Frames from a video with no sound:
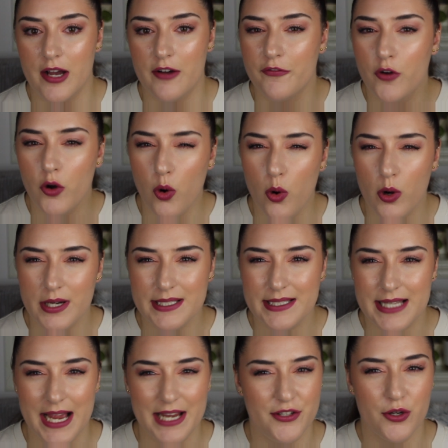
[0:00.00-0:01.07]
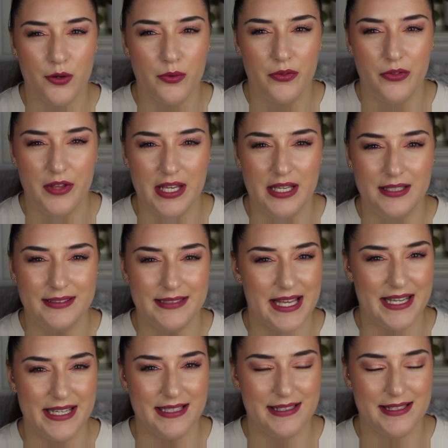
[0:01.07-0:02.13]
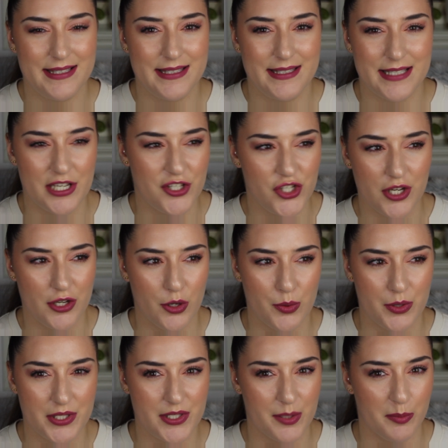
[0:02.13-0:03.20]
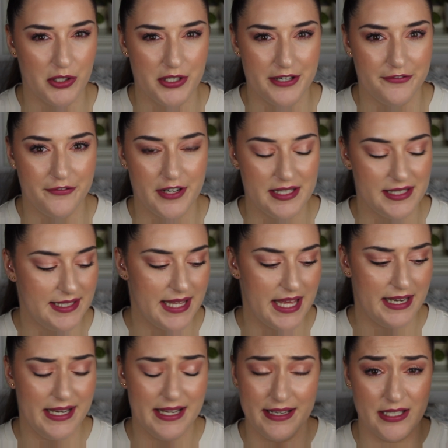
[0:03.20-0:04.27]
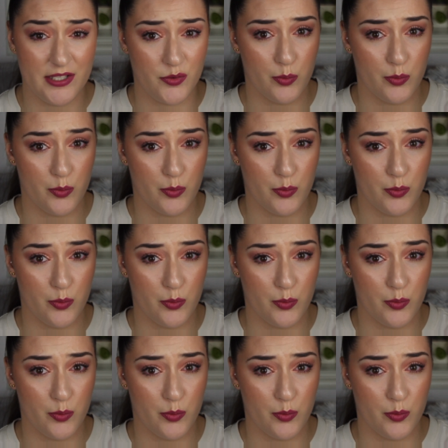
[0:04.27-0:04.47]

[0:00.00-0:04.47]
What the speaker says: Of course, I don't think that it's such a noticeable difference that it is